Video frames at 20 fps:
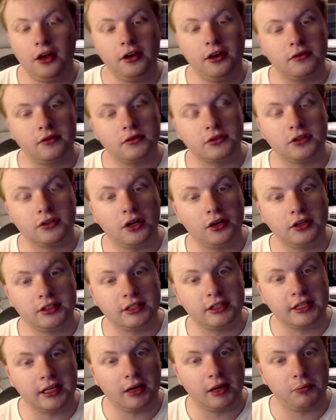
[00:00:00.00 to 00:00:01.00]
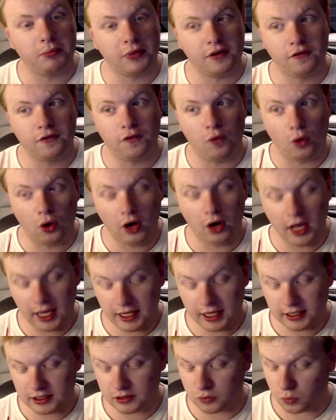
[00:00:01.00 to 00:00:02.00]
and I was noticing it
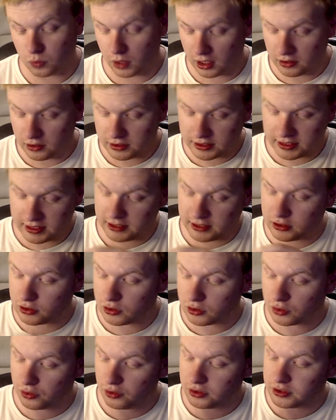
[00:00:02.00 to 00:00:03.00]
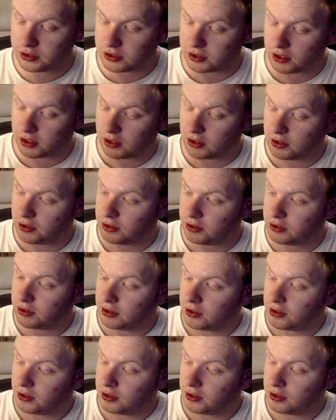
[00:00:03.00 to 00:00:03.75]
beforehand as well, is this torso